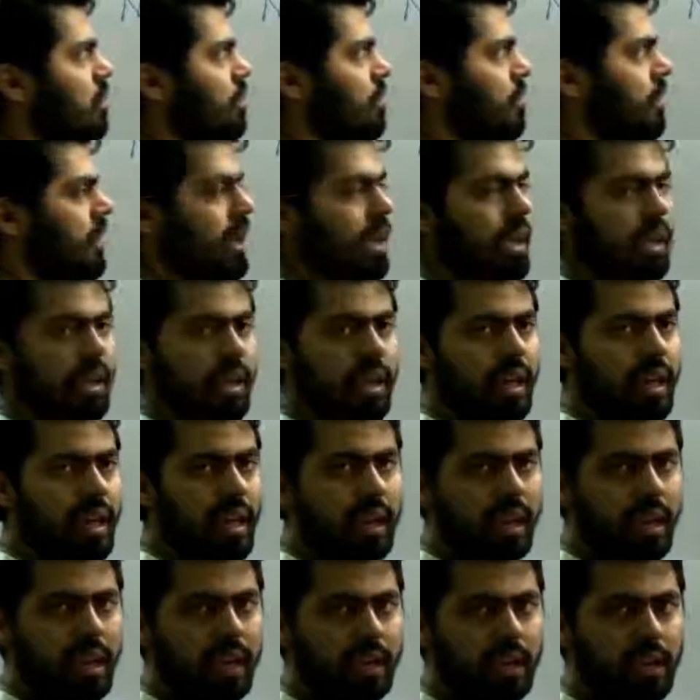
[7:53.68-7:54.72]
of
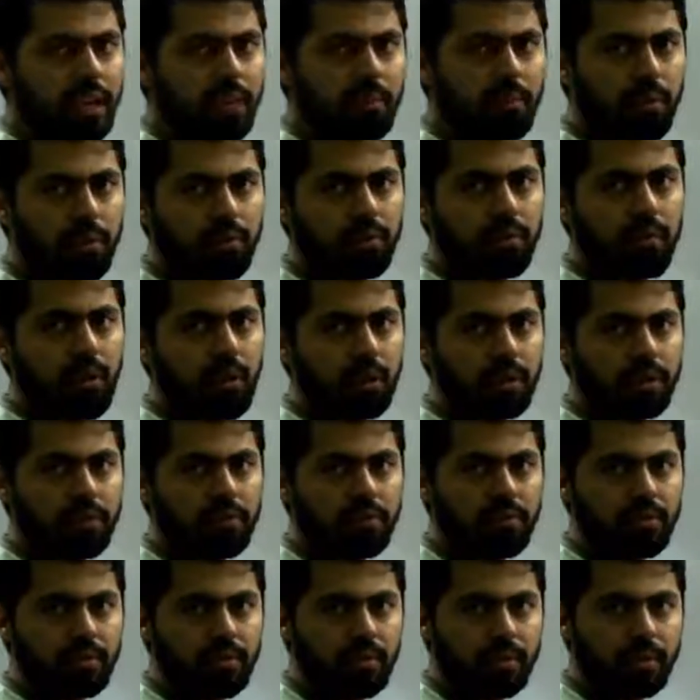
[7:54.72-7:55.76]
any number of
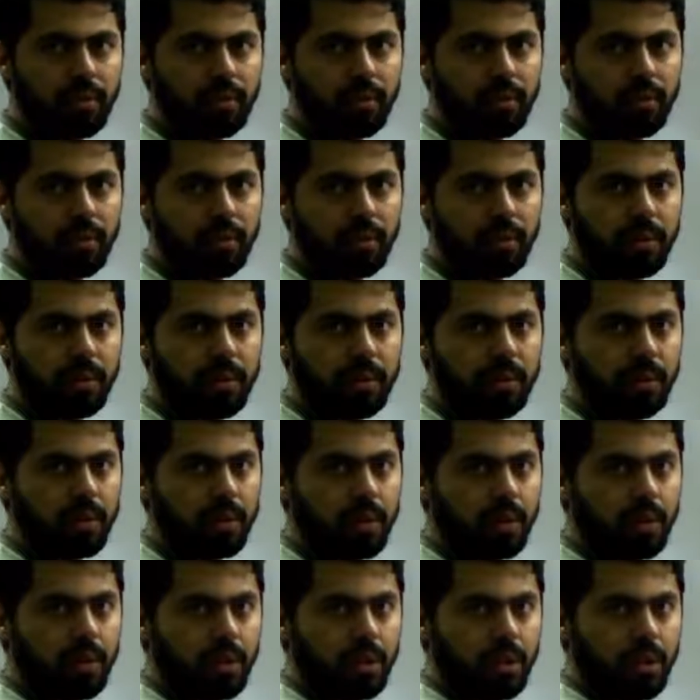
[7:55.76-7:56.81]
bodies.
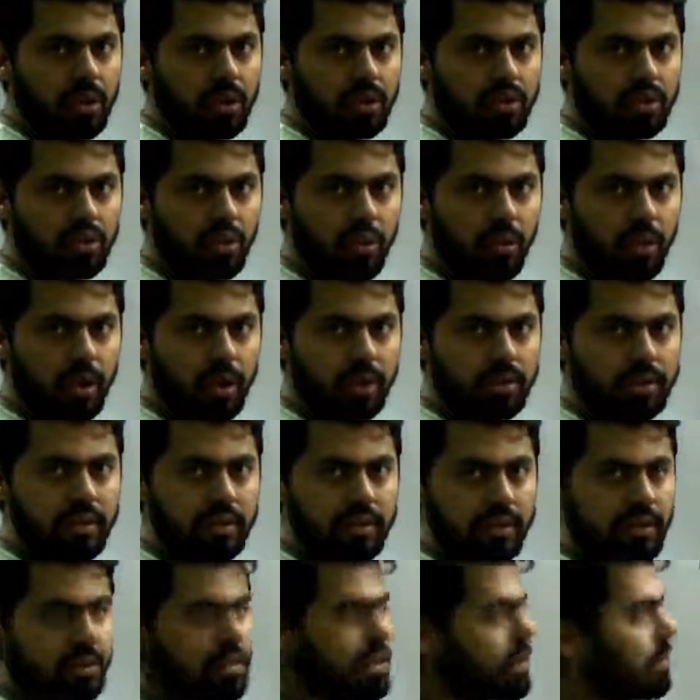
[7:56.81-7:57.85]
So it's
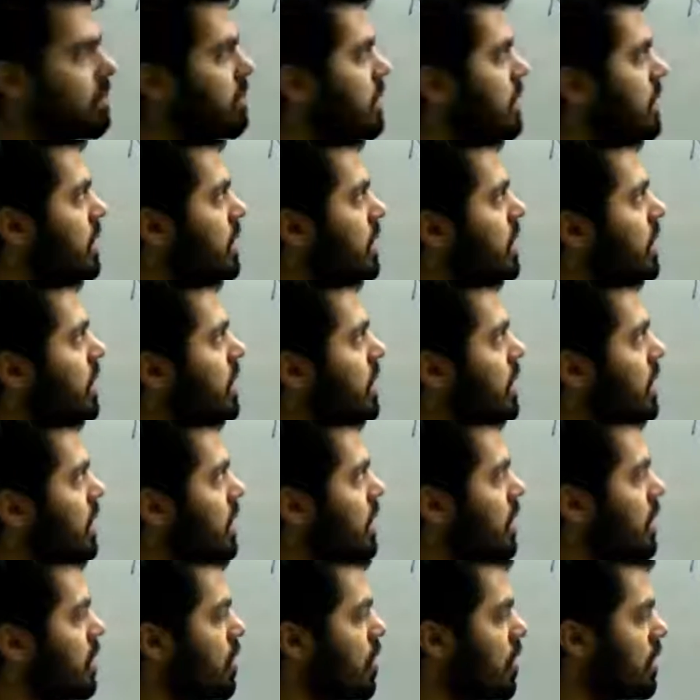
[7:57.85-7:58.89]
a system,
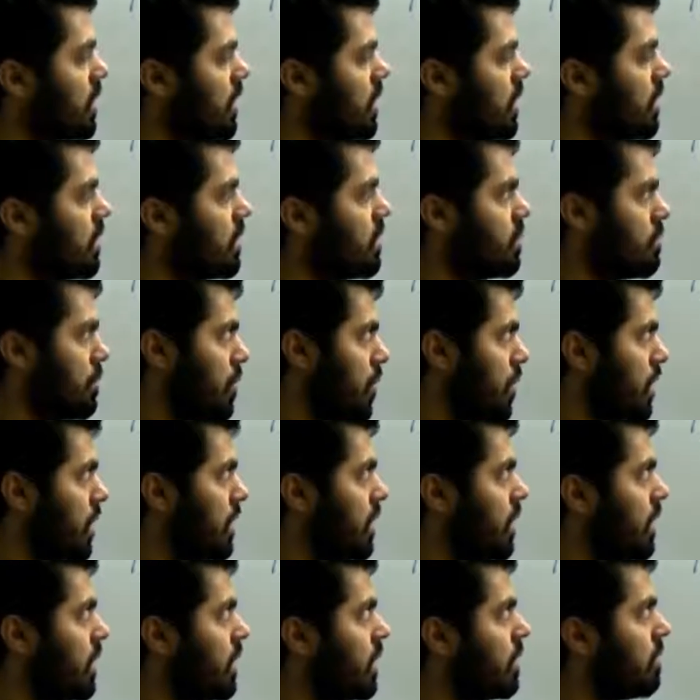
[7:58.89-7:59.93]
not a
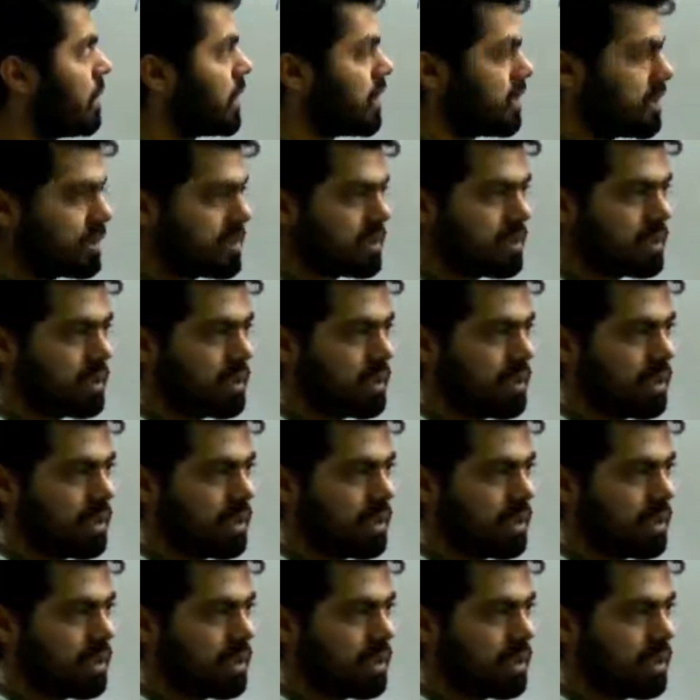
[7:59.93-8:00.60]
body, because